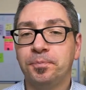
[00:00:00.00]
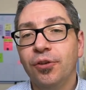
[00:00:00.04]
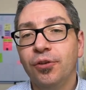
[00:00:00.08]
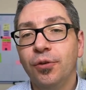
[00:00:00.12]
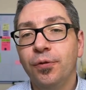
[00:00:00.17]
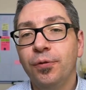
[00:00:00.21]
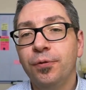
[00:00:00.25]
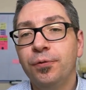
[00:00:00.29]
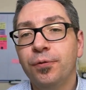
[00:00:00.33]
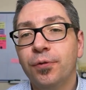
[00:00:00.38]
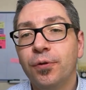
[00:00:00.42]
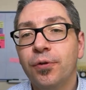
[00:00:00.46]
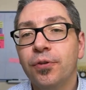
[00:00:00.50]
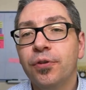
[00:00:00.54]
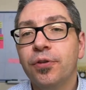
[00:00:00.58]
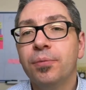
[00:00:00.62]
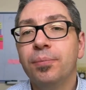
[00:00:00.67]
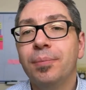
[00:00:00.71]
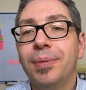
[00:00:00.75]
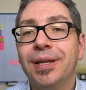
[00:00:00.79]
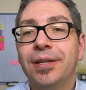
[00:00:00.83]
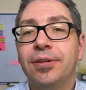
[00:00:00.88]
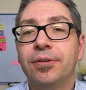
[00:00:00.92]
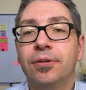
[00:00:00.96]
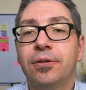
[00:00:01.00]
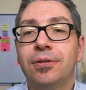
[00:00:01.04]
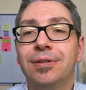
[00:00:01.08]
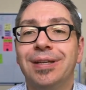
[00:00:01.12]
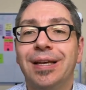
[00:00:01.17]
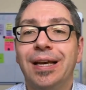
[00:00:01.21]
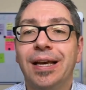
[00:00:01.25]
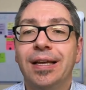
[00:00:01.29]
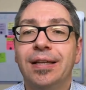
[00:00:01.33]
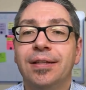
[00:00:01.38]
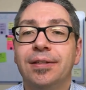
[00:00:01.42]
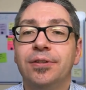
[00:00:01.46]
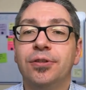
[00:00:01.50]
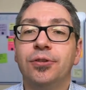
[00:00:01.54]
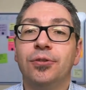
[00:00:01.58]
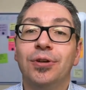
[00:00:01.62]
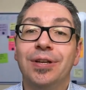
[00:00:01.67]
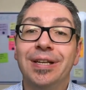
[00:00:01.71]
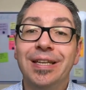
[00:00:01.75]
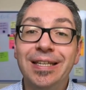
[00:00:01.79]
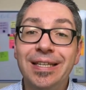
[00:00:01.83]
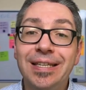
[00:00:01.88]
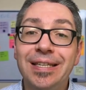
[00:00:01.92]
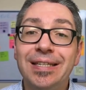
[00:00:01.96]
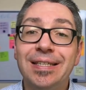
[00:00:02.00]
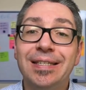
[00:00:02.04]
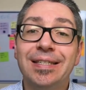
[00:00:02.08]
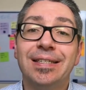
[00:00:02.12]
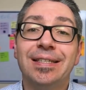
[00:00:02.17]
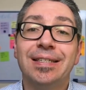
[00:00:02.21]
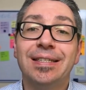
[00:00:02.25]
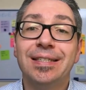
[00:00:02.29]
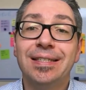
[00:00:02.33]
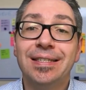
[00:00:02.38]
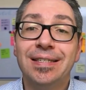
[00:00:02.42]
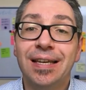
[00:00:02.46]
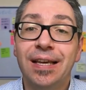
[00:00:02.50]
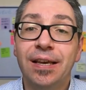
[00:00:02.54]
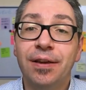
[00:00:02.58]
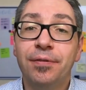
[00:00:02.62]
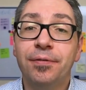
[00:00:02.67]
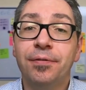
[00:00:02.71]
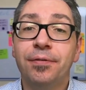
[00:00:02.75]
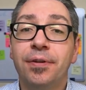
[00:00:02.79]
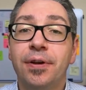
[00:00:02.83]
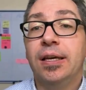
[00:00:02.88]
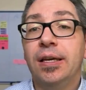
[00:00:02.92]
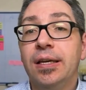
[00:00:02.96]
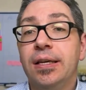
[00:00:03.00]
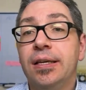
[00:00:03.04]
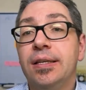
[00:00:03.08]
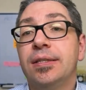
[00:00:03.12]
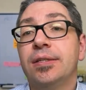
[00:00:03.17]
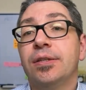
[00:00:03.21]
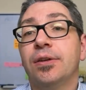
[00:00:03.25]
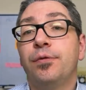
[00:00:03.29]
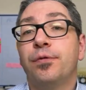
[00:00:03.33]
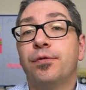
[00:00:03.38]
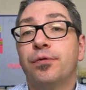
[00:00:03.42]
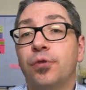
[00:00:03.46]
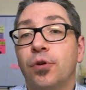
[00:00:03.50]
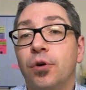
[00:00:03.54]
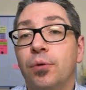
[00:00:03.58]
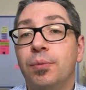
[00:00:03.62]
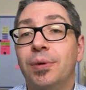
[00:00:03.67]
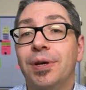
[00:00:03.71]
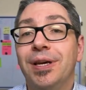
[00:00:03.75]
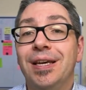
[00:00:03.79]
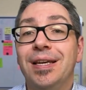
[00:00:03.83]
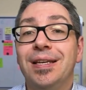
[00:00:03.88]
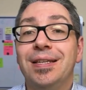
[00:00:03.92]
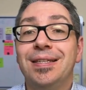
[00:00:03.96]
The fourth method, and the least safe, is from a